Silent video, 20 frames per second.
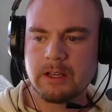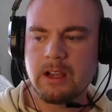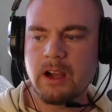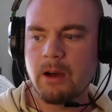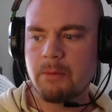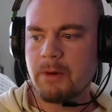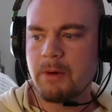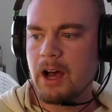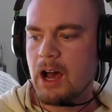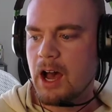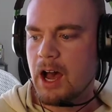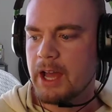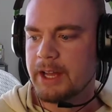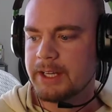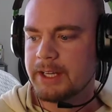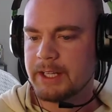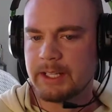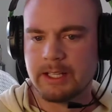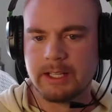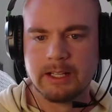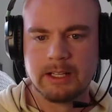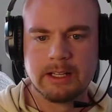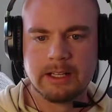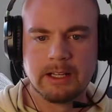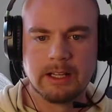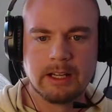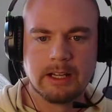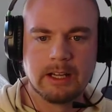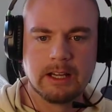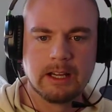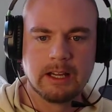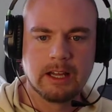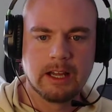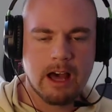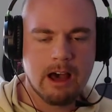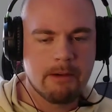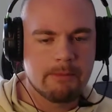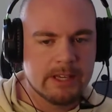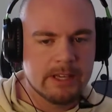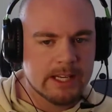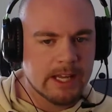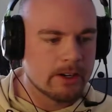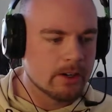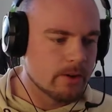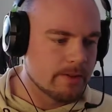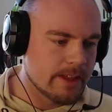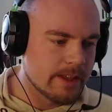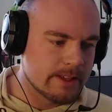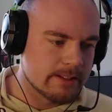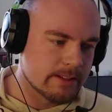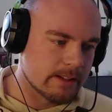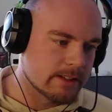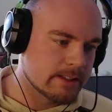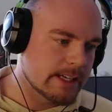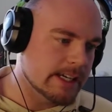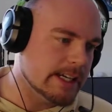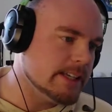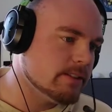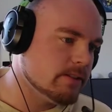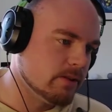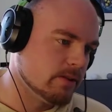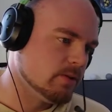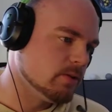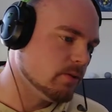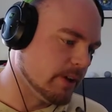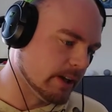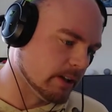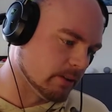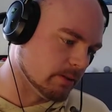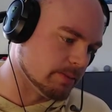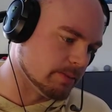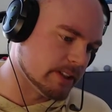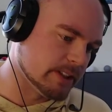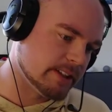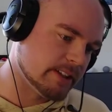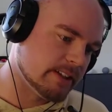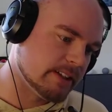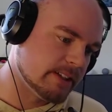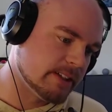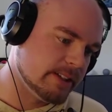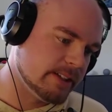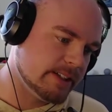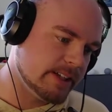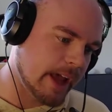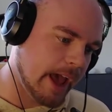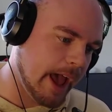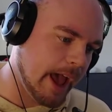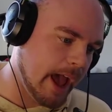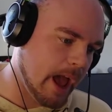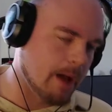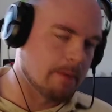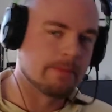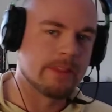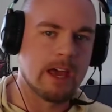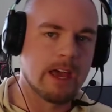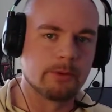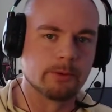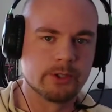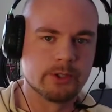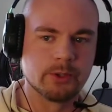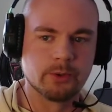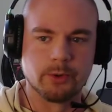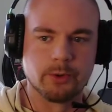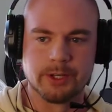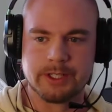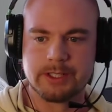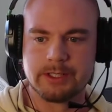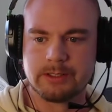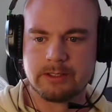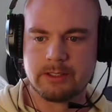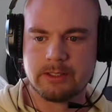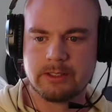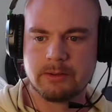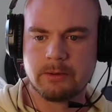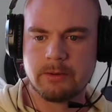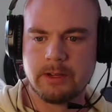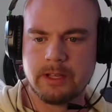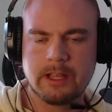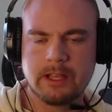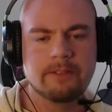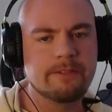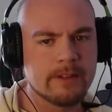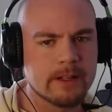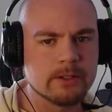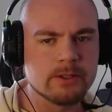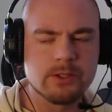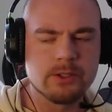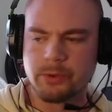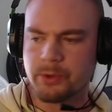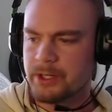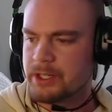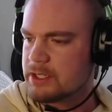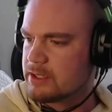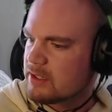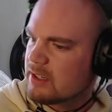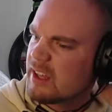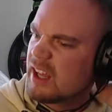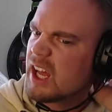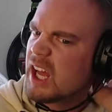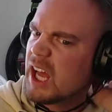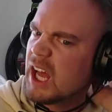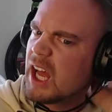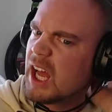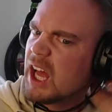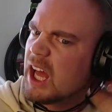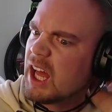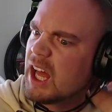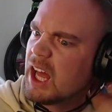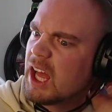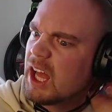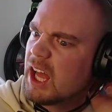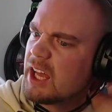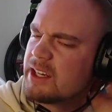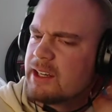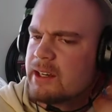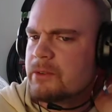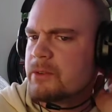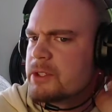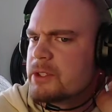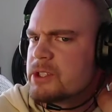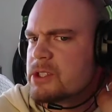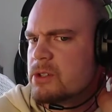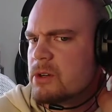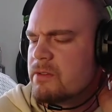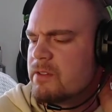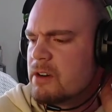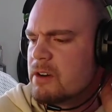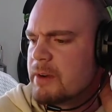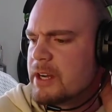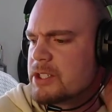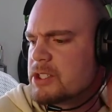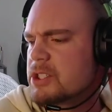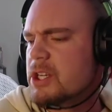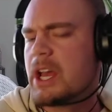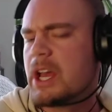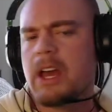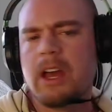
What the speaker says: Come on. I mean, I know that it's a teaser trailer, but damn, that was short. It felt short. Didn't really show very much.